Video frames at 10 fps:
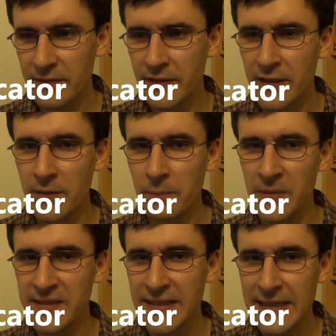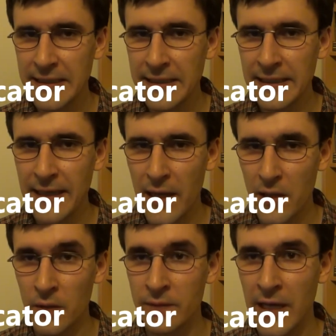given the misleading
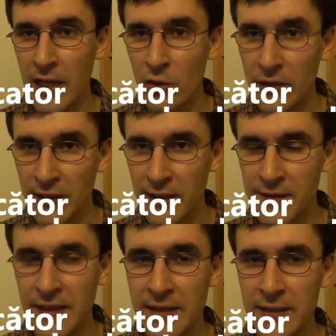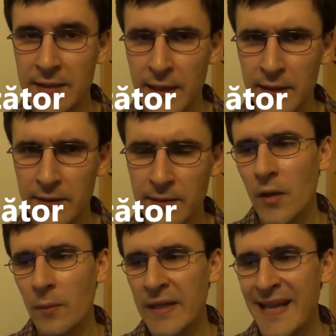lack of diacritics in the title,
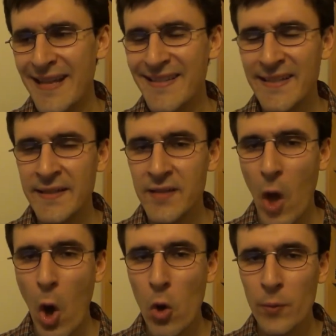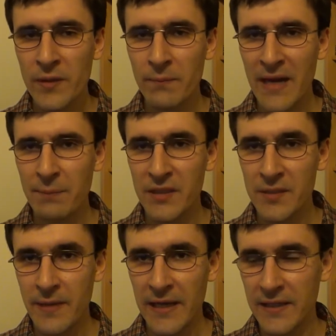but has since opened my
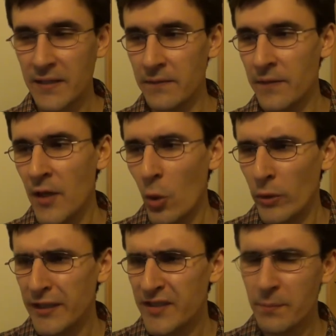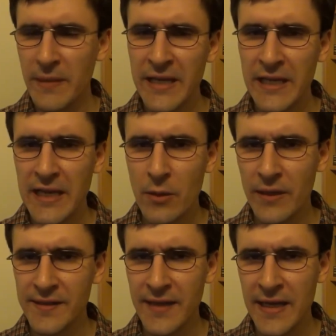perspective with its main
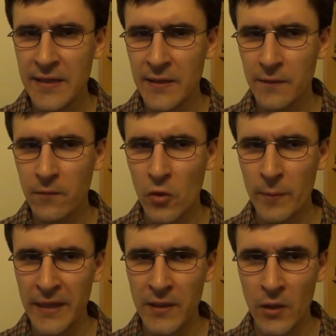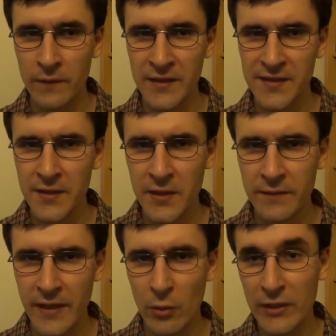lyrics in the format of a
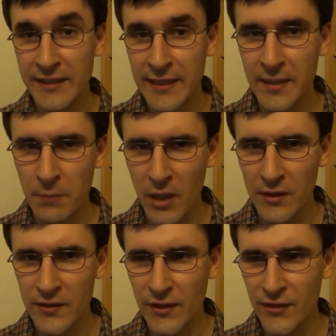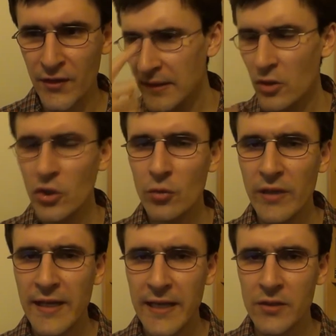survey with tick boxes that could
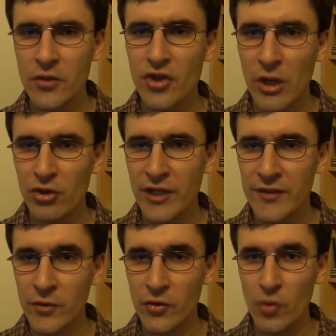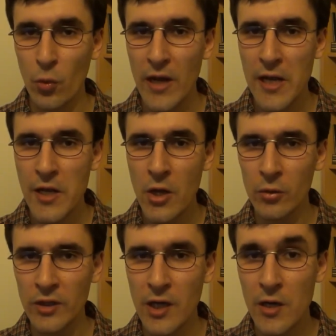relate to Ceausescu's
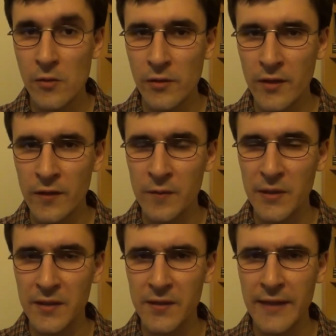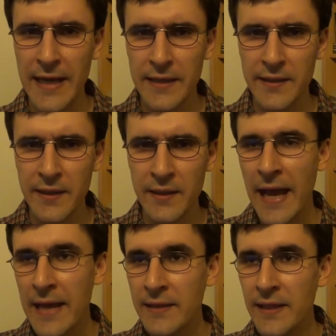well-known cult of personality,
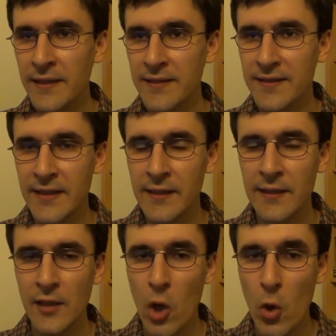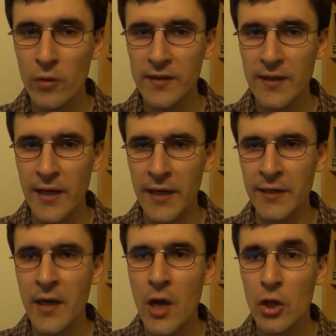and its single chorus
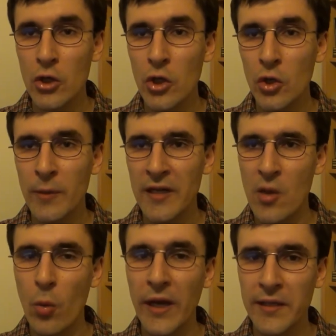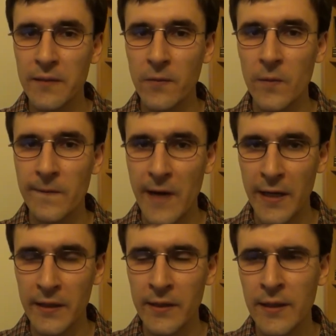line, "Nobody waited for
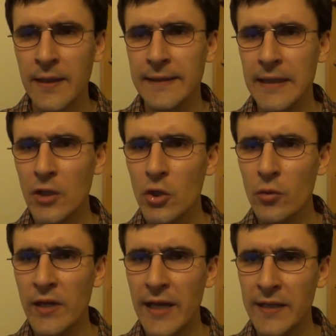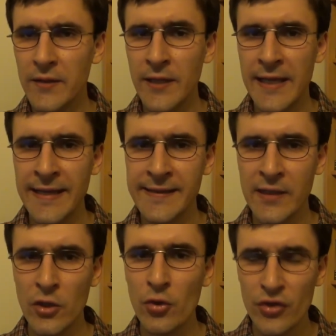fire," that could relate to the
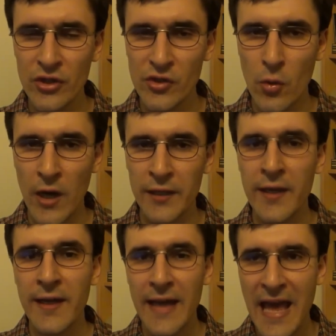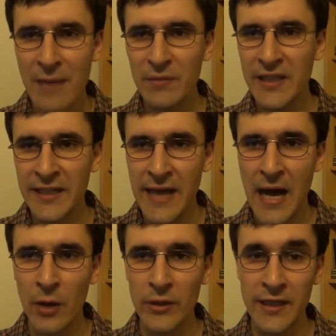execution squad emptying
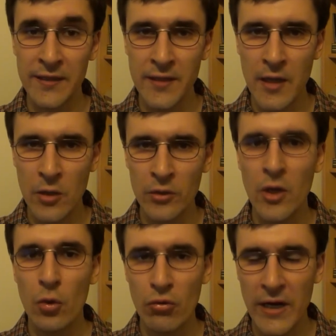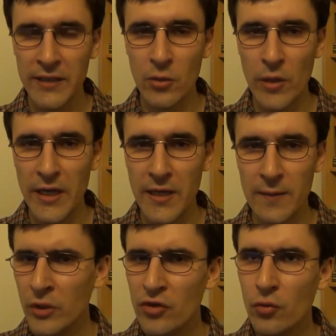out its load right away,
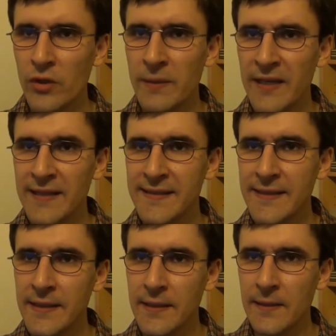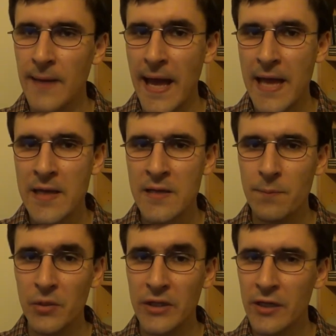which would be a cynical and
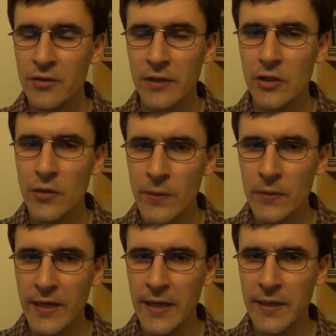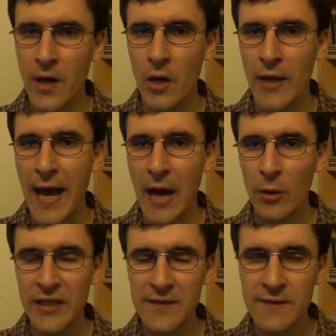potentially true take on
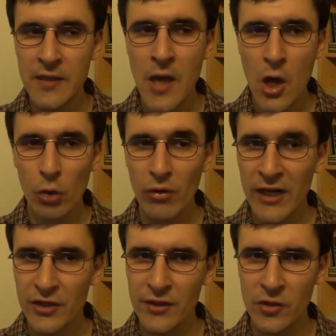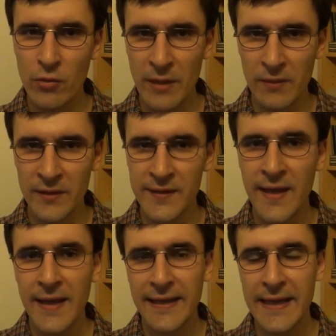how even righteous rebels
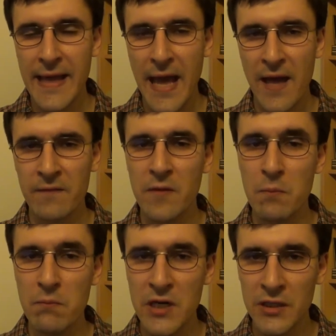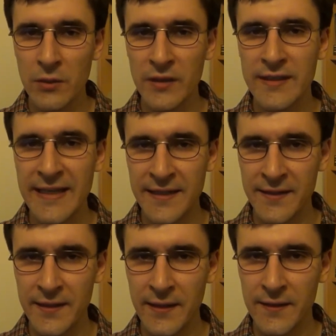can have murderous
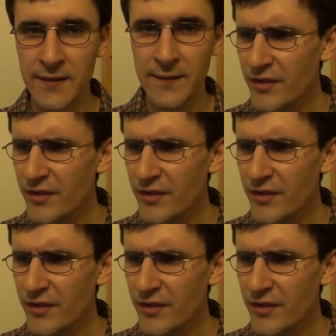instincts.